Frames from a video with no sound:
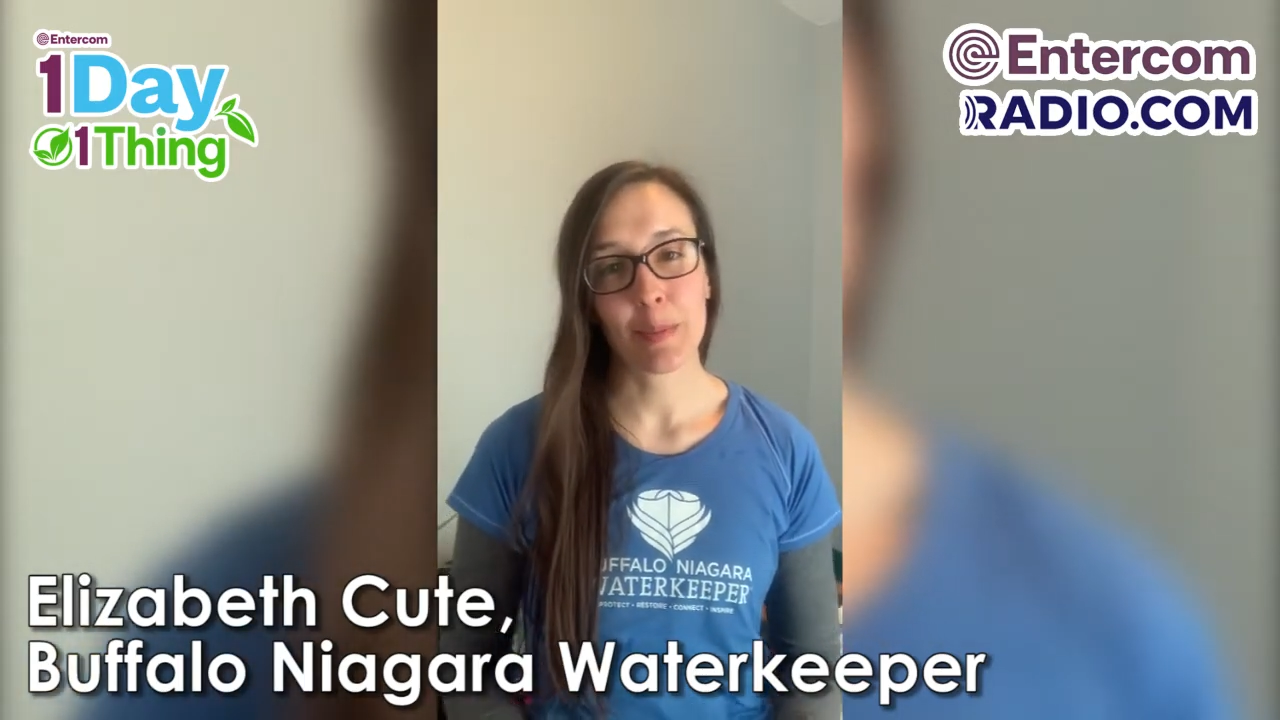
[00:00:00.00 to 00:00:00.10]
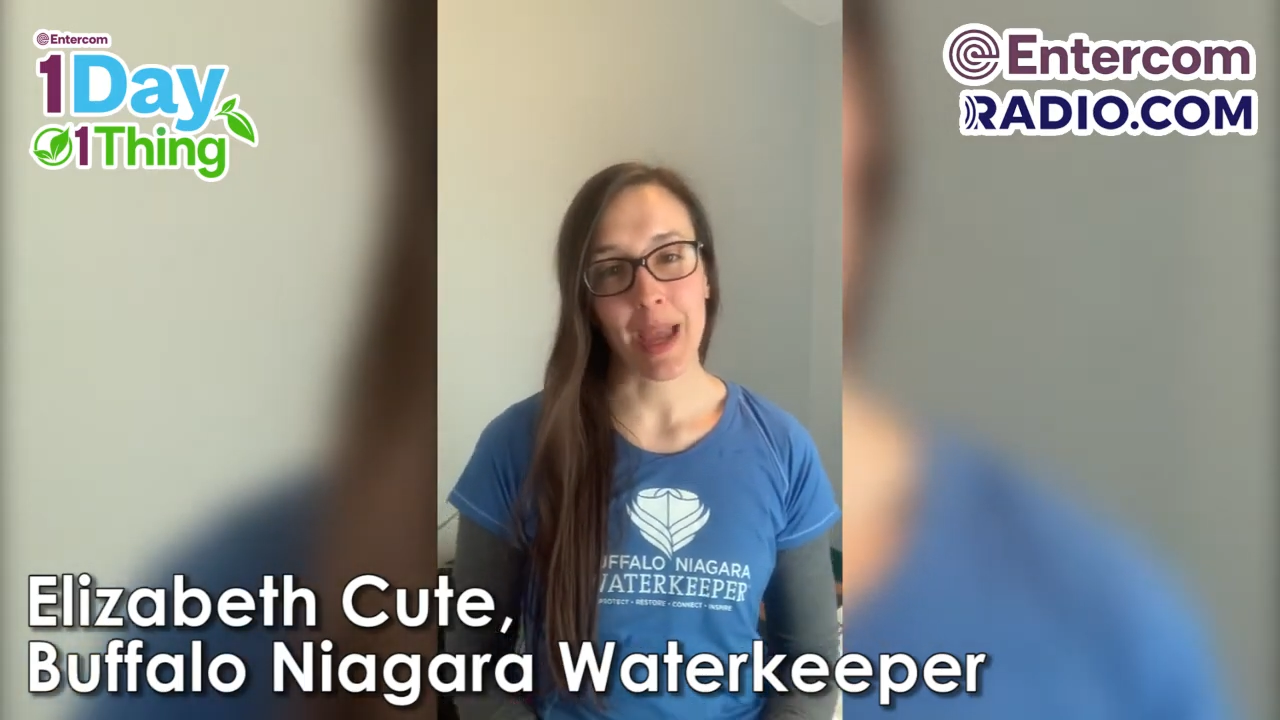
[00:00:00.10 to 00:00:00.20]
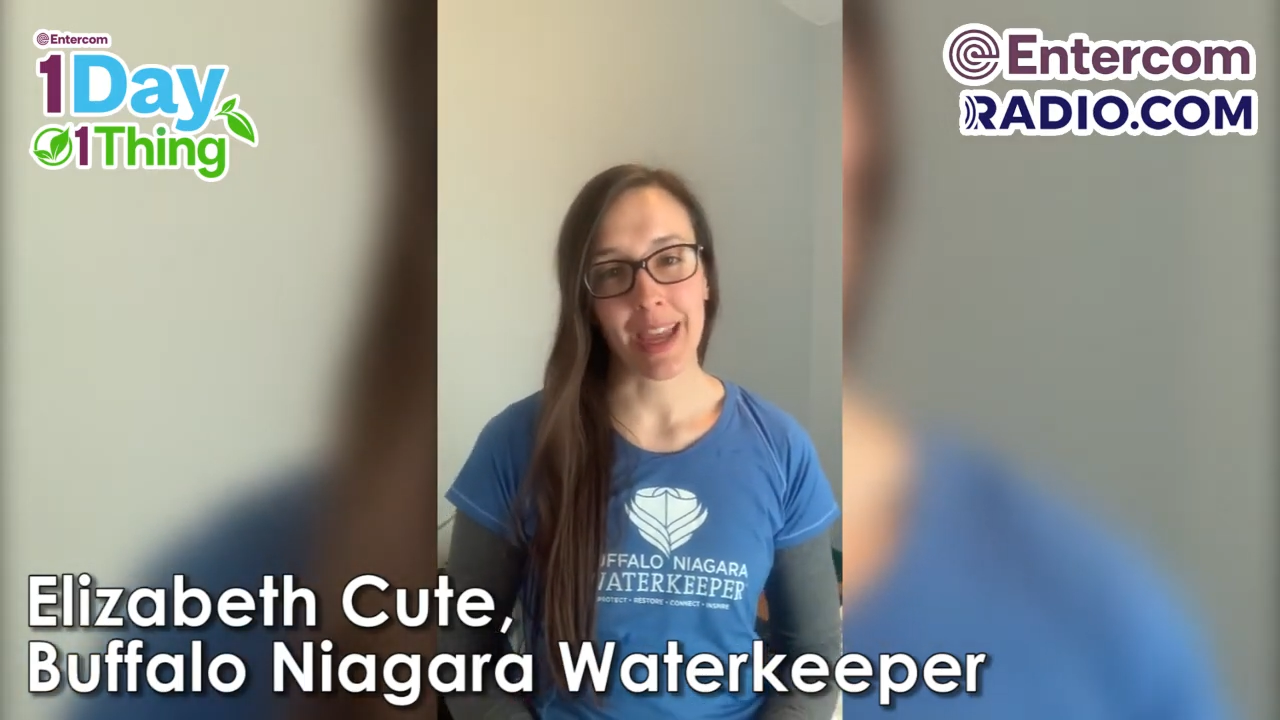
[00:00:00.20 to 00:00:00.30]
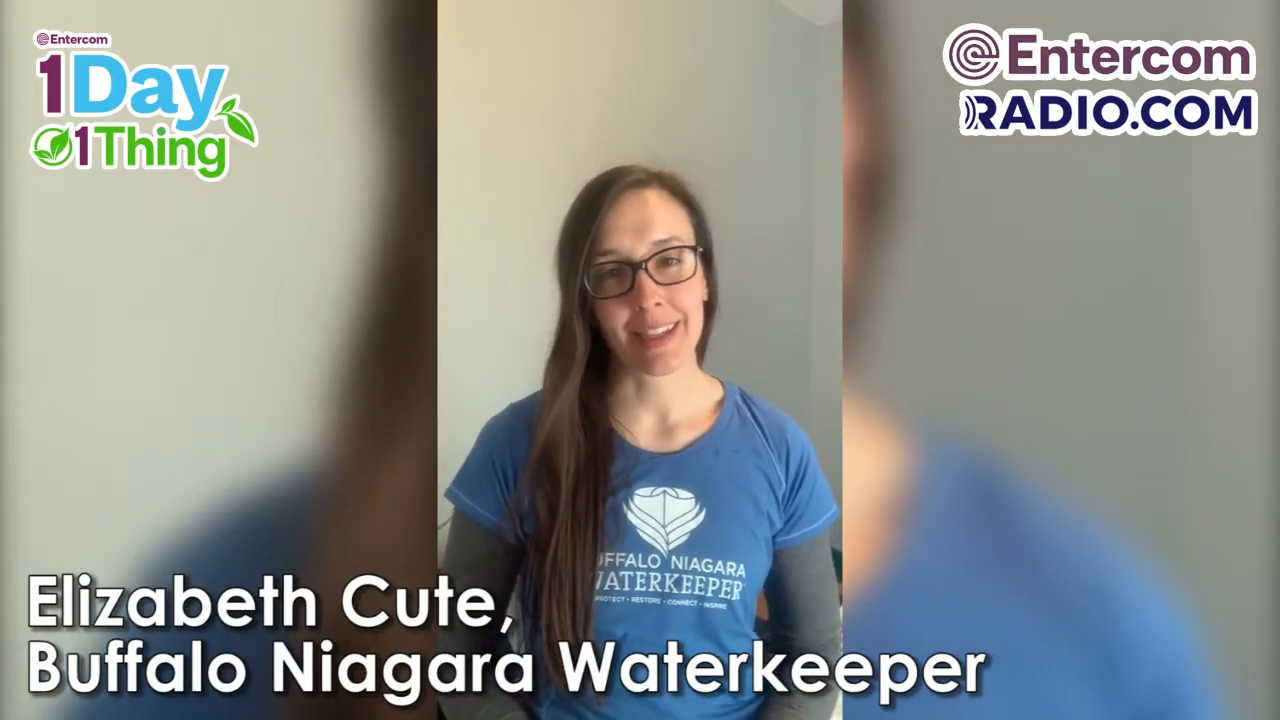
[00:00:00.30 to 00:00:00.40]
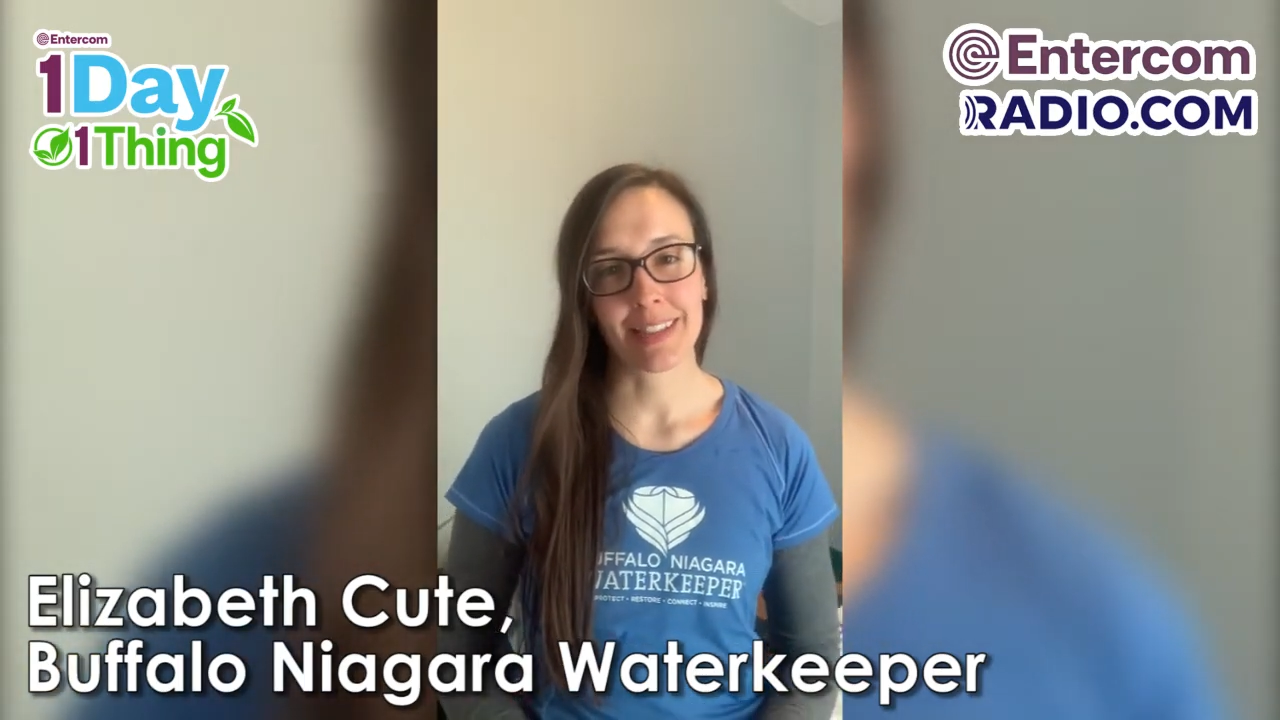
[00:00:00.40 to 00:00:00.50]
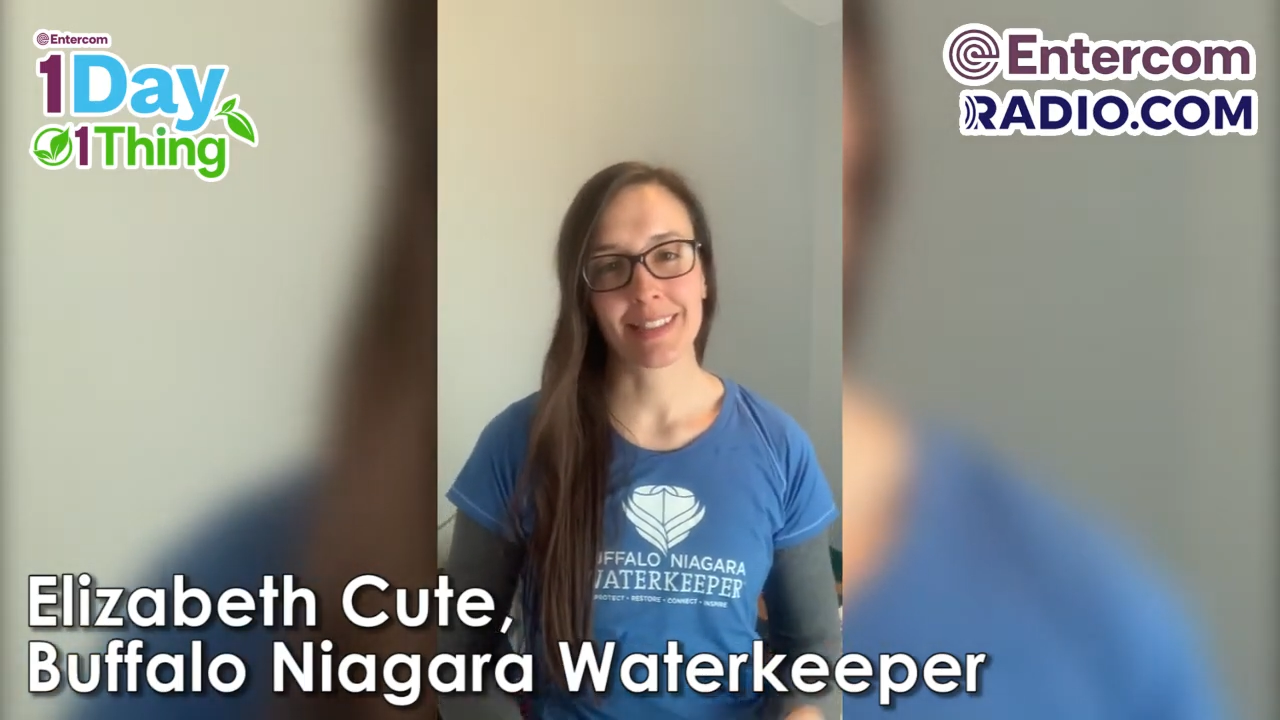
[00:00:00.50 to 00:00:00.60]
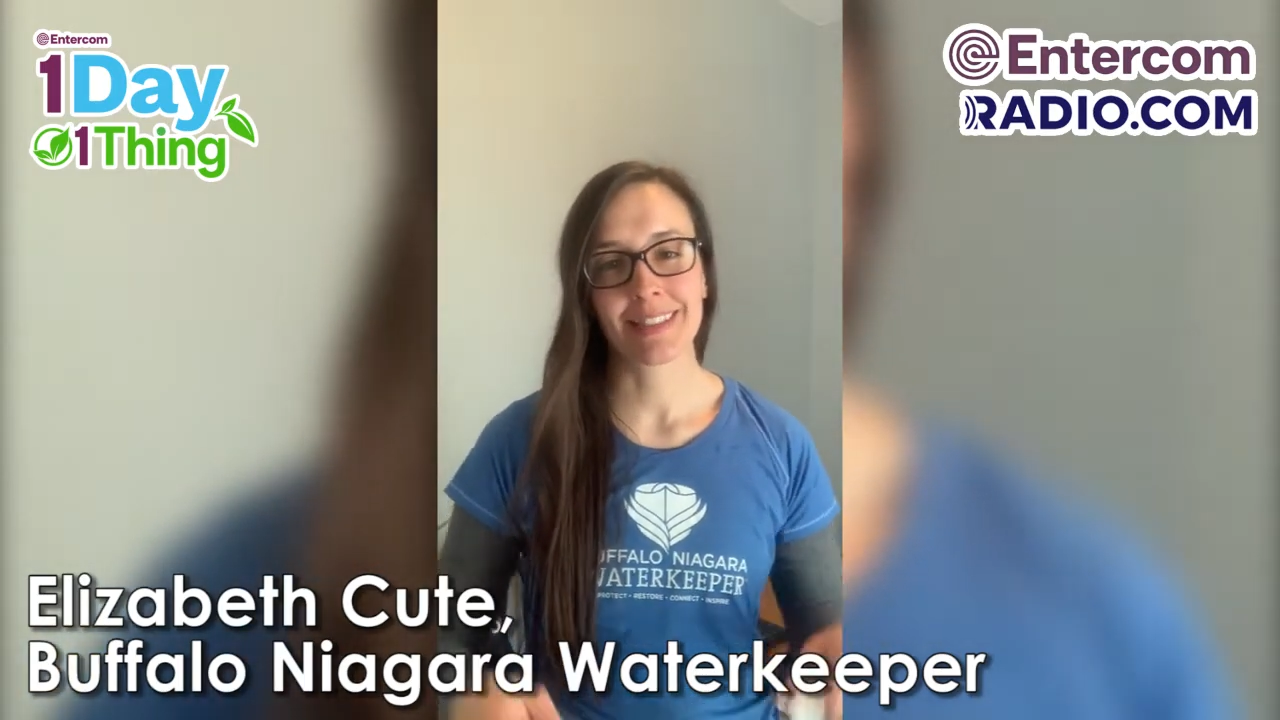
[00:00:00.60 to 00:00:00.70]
bag,